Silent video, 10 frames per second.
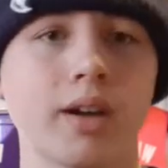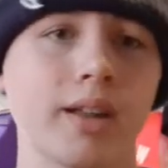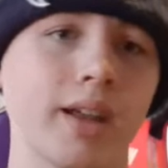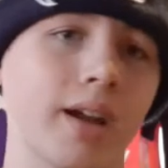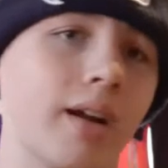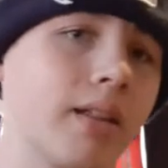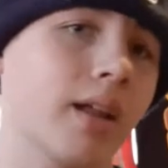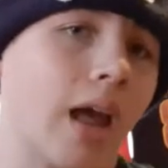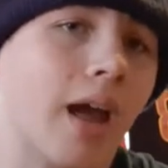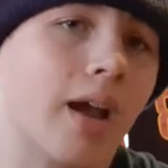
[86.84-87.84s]
I kind
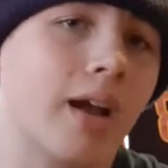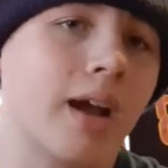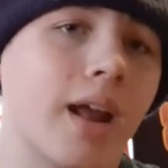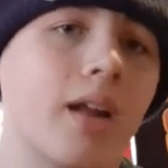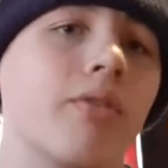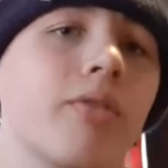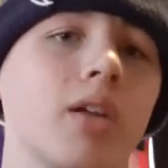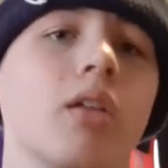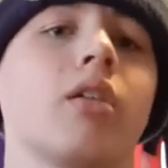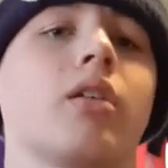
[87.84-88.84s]
of had a
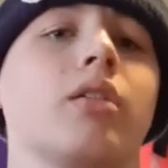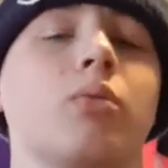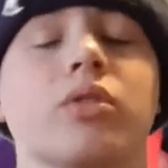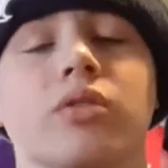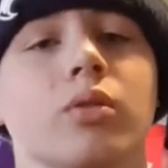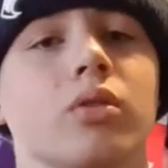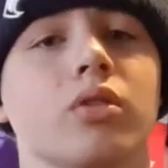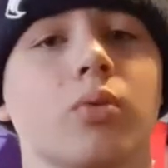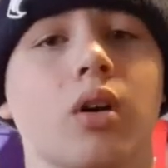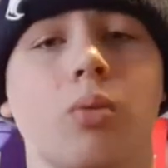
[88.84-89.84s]
feeling that he wasn't doing
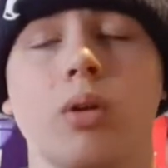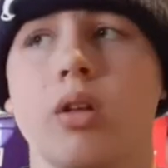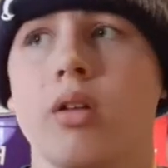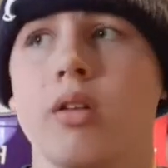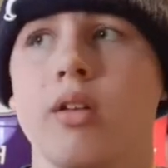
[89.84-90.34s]
too well, but